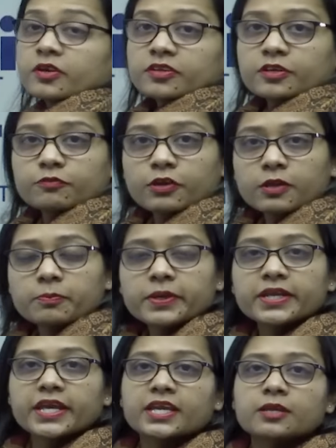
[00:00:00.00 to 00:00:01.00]
because it will
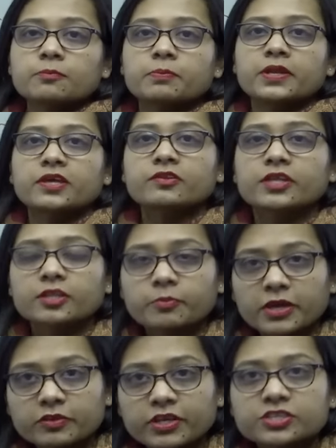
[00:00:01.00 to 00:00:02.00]
be taking place and
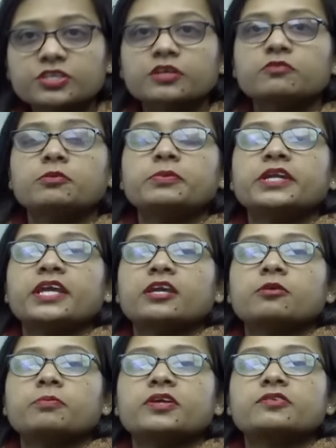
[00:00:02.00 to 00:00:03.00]
the manufacturing will be
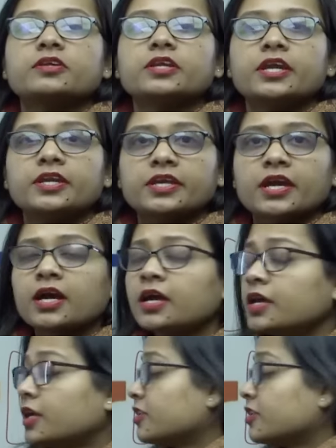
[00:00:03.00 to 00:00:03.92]
taking place in India.